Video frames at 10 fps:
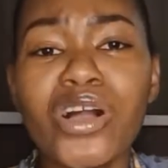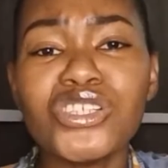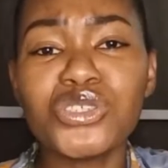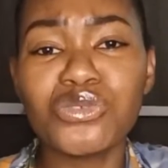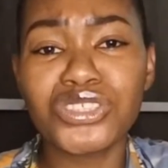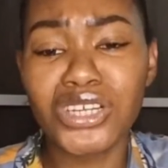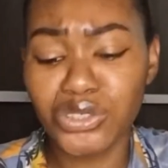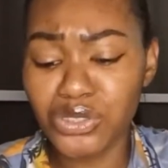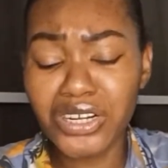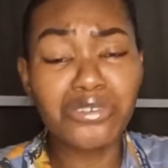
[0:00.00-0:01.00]
Where do you
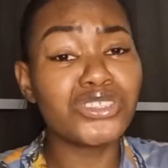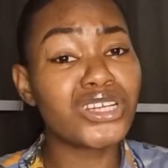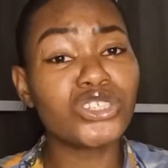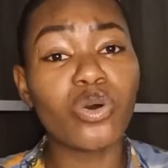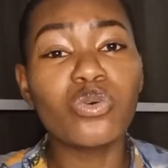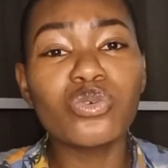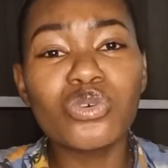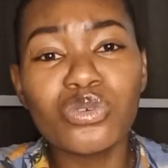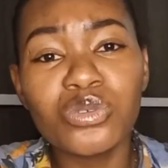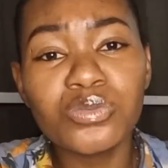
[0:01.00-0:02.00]
research on? You can research on
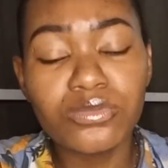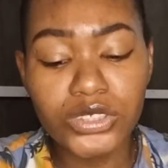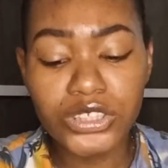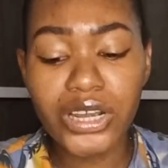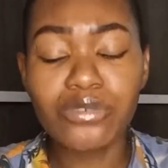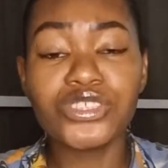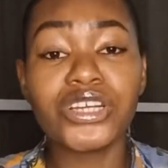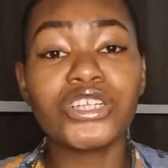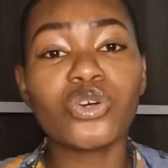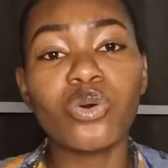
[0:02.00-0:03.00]
Google, you can
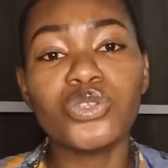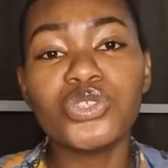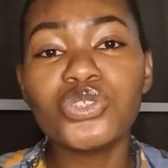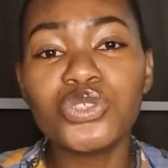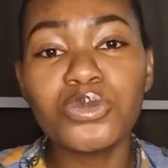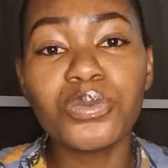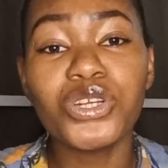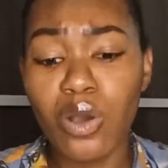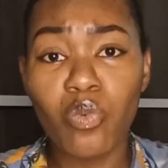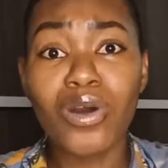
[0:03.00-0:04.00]
research on YouTube,
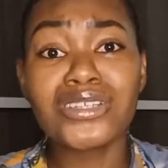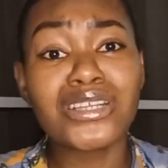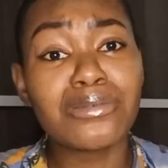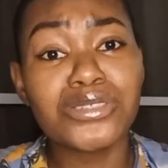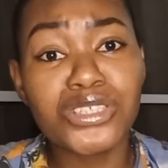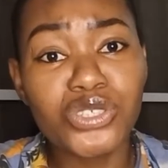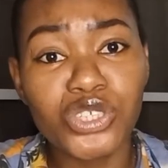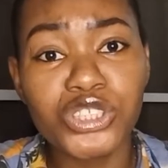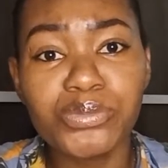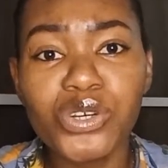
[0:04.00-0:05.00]
WhatsApp
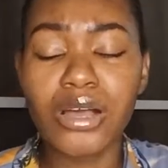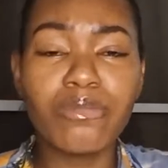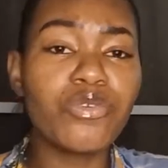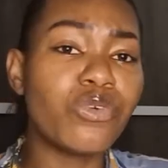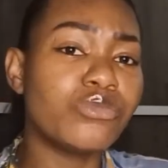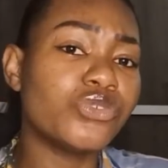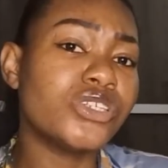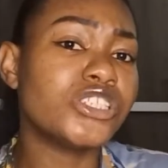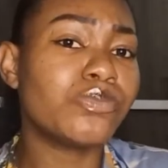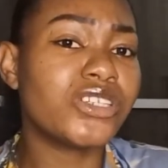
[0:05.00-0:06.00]
status. It can be from the
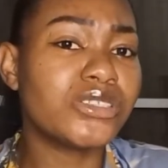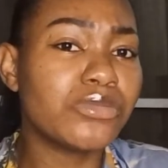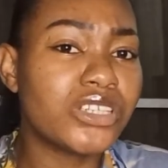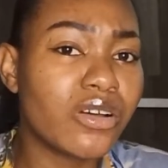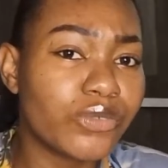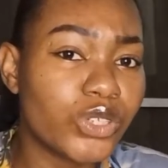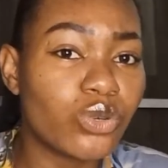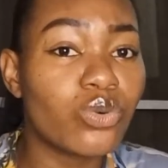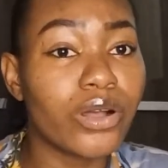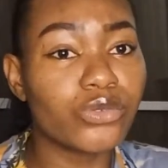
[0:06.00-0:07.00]
way this person made a
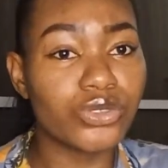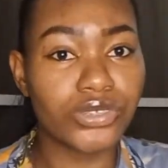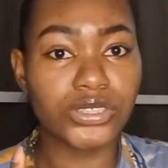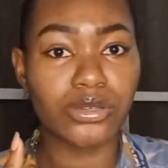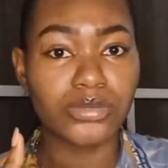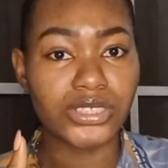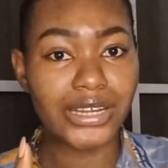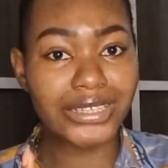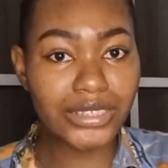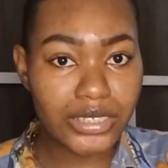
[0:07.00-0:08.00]
video. Oh, I want to create something
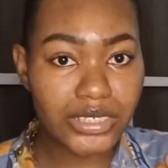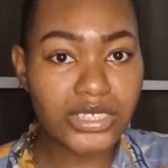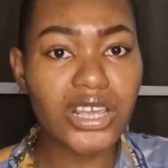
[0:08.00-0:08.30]
like this.